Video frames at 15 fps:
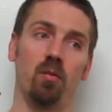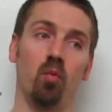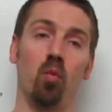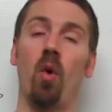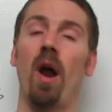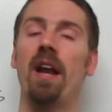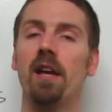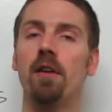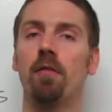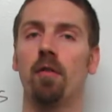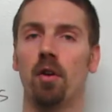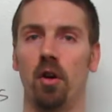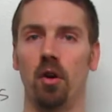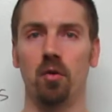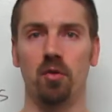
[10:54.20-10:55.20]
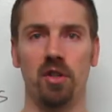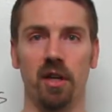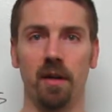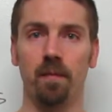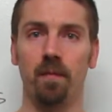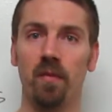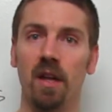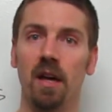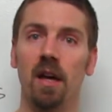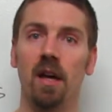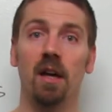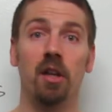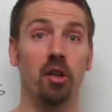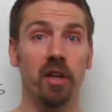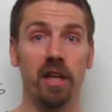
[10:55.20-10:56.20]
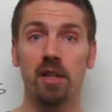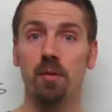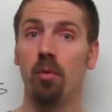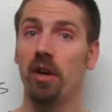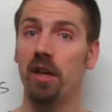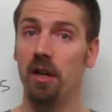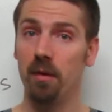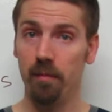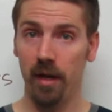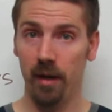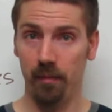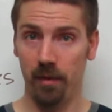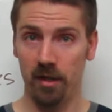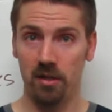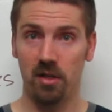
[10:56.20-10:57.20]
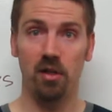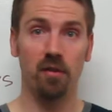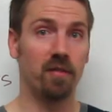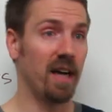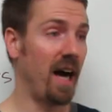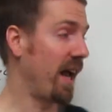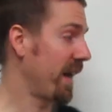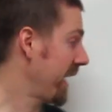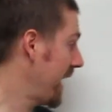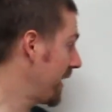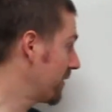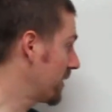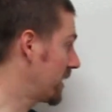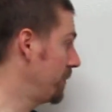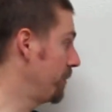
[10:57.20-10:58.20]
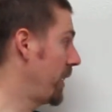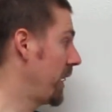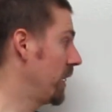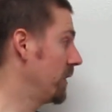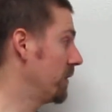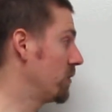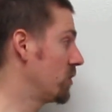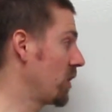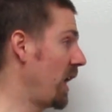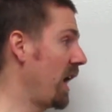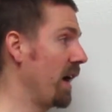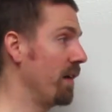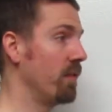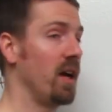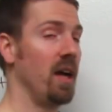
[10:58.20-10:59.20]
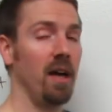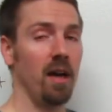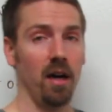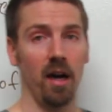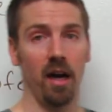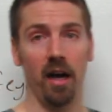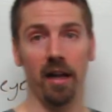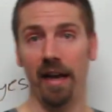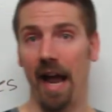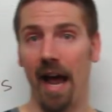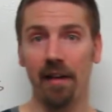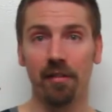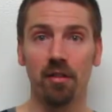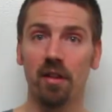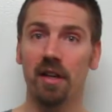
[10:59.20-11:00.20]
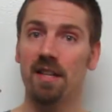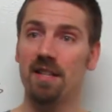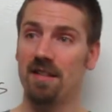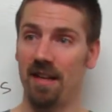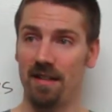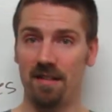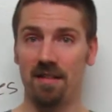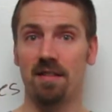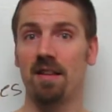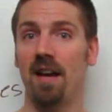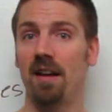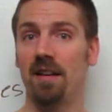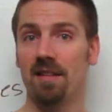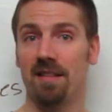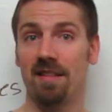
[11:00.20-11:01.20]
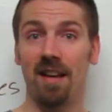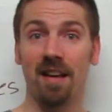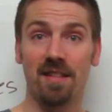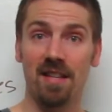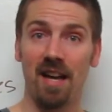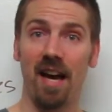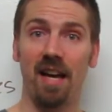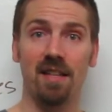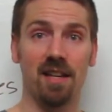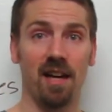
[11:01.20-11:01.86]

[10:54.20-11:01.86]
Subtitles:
ready for coaching? You need to bring commitment. You've got to have the competitive drive. An athlete sets aside